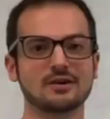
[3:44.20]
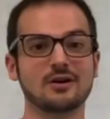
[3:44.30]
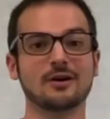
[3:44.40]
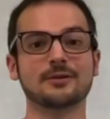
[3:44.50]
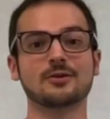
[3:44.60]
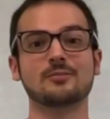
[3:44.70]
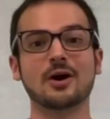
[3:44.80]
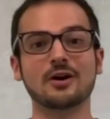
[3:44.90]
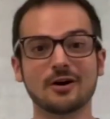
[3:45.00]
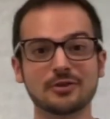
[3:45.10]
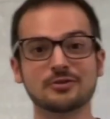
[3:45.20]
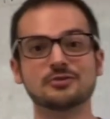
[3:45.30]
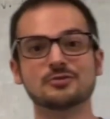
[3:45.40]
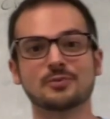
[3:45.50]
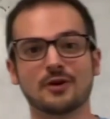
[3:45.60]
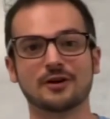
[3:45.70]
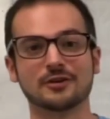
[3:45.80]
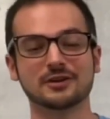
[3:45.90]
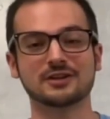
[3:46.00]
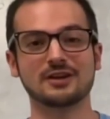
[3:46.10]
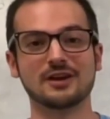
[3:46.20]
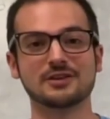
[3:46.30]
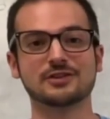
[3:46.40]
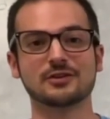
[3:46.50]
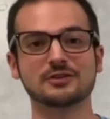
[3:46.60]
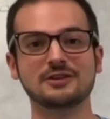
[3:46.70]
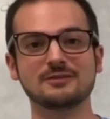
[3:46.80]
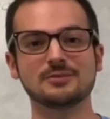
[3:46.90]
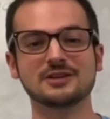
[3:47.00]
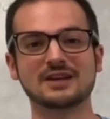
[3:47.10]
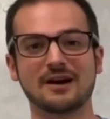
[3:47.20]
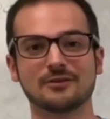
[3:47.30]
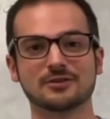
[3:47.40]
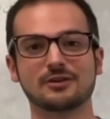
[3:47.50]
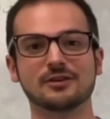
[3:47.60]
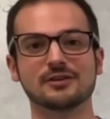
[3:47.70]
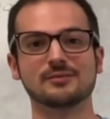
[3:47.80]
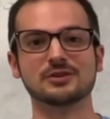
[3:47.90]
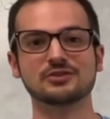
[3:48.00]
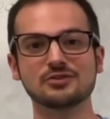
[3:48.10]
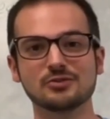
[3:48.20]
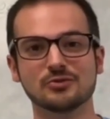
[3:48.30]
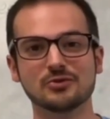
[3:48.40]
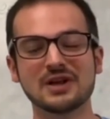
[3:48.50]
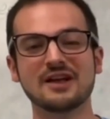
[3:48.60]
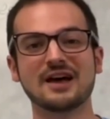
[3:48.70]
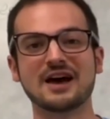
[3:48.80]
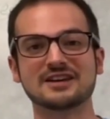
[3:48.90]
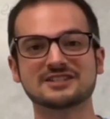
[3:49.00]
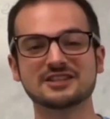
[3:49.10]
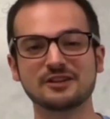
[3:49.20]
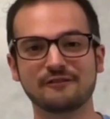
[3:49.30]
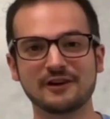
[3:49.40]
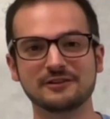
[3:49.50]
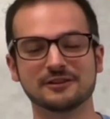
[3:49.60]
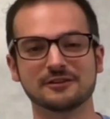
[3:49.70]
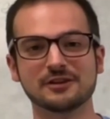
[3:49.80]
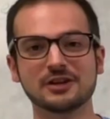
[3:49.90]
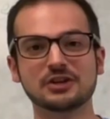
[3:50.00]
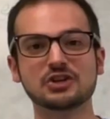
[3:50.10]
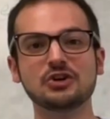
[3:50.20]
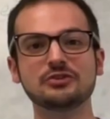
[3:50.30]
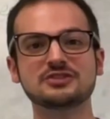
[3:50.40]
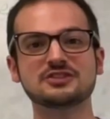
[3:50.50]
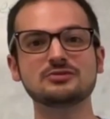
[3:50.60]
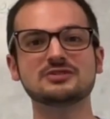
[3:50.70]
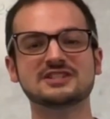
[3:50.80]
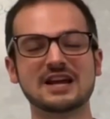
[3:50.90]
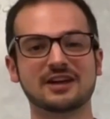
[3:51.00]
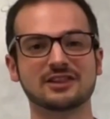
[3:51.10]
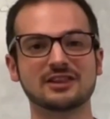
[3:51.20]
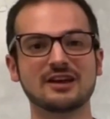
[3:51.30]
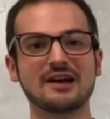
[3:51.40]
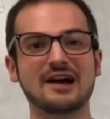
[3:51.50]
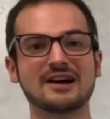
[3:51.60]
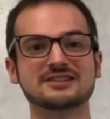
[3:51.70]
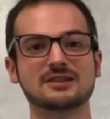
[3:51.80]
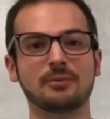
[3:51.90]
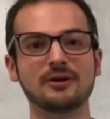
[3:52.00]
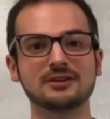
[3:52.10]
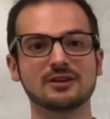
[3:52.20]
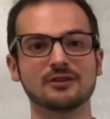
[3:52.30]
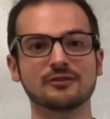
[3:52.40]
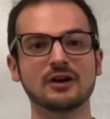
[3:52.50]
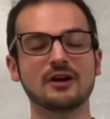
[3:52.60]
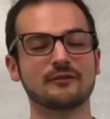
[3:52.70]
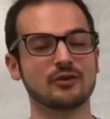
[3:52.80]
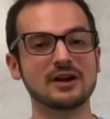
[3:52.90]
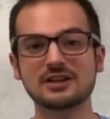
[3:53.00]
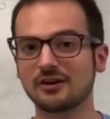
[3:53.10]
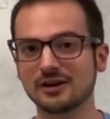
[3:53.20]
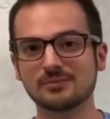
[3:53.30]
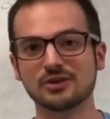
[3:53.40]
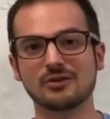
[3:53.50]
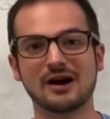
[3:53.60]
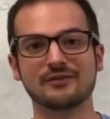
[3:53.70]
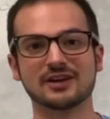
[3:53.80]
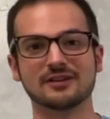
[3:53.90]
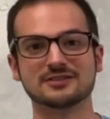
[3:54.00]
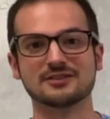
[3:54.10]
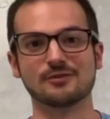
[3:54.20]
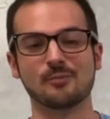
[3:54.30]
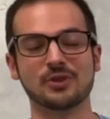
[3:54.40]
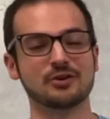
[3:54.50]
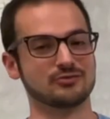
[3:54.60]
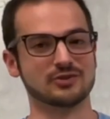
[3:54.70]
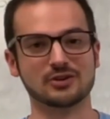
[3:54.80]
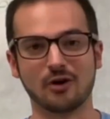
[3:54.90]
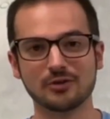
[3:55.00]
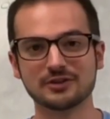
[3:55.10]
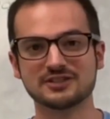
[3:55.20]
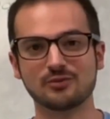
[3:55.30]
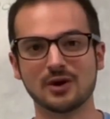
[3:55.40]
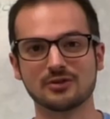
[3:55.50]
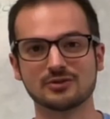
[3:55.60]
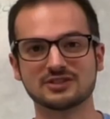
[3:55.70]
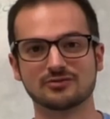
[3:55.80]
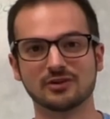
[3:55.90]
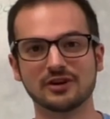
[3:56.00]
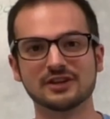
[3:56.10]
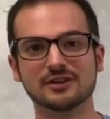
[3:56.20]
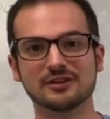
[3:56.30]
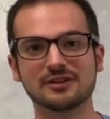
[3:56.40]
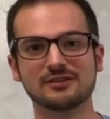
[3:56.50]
Under my other new product, a 13B counterclaim, you, as the defendant, could sue Seth as the plaintiff for any claim that you have against him, regardless of whether it's related.